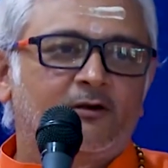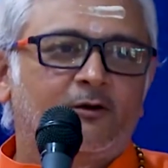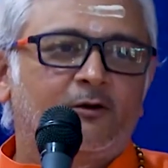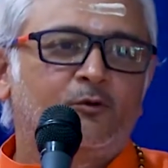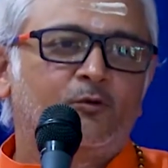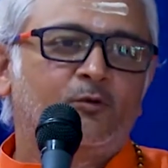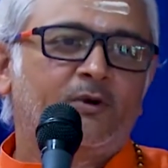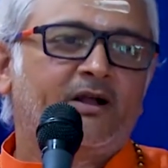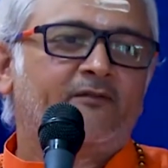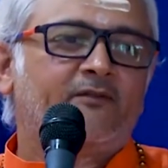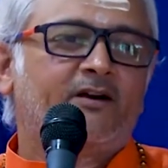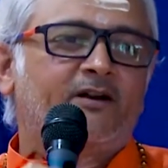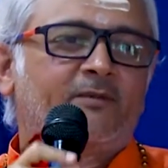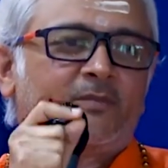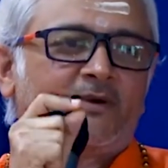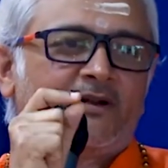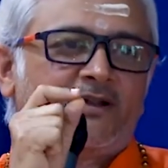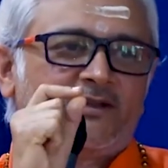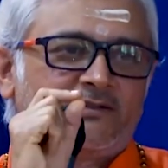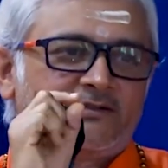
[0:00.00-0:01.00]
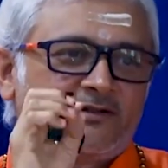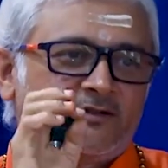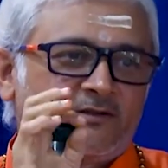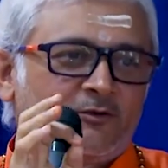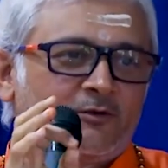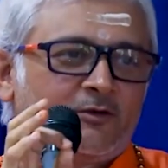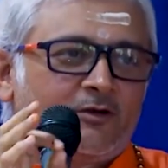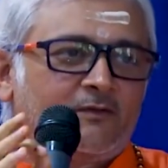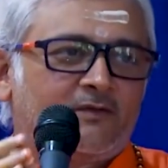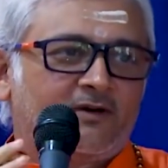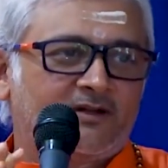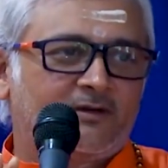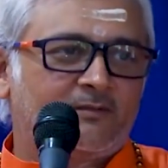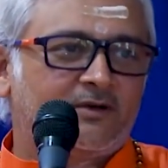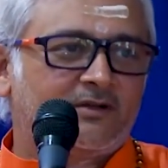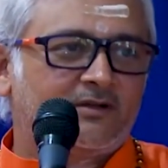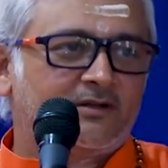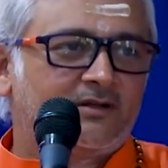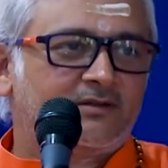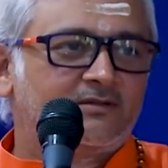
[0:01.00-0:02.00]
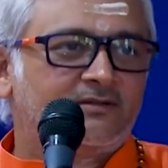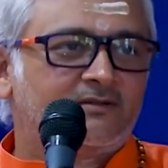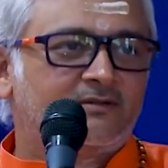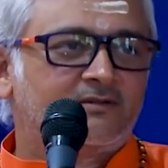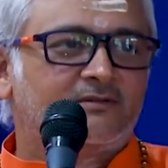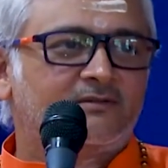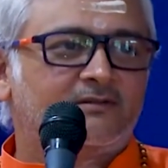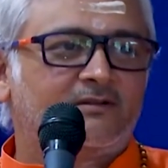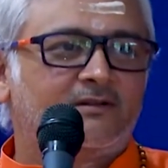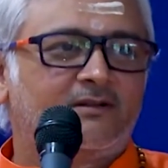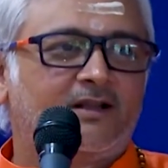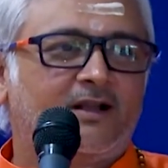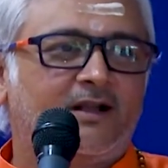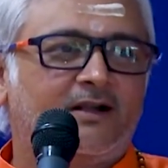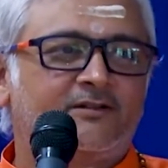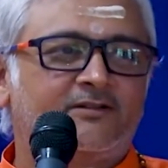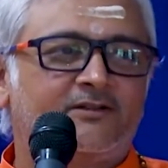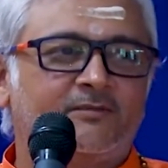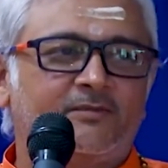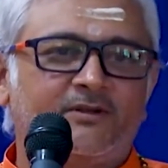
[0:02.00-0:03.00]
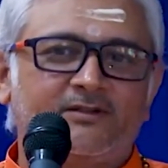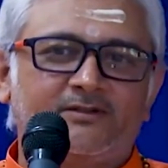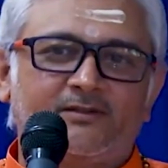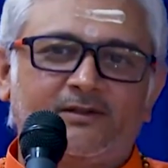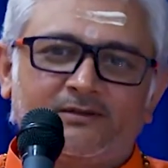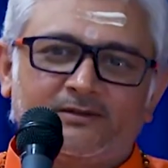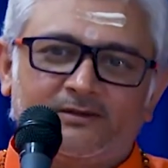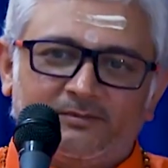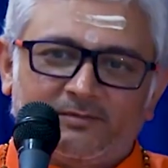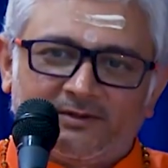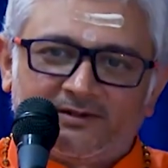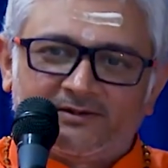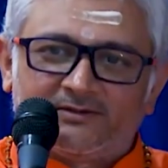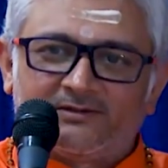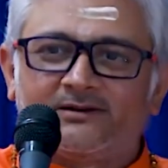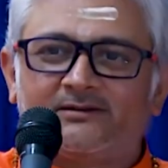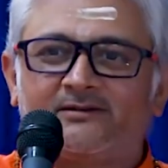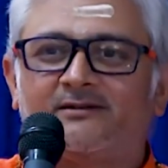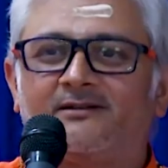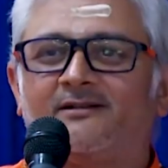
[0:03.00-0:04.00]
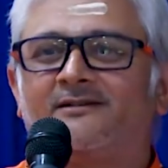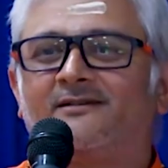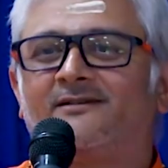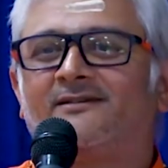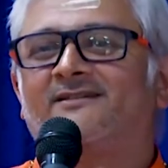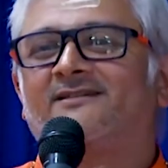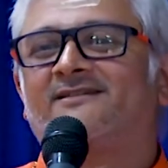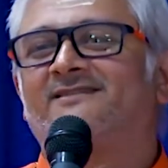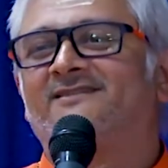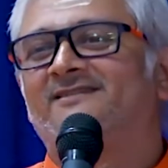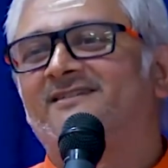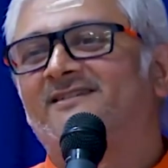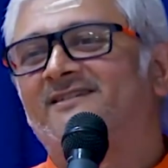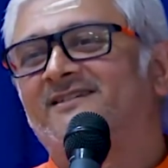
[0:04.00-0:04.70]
Whoever plays the role of Vana Bharat lands up in Sandipani Sadhanalaya.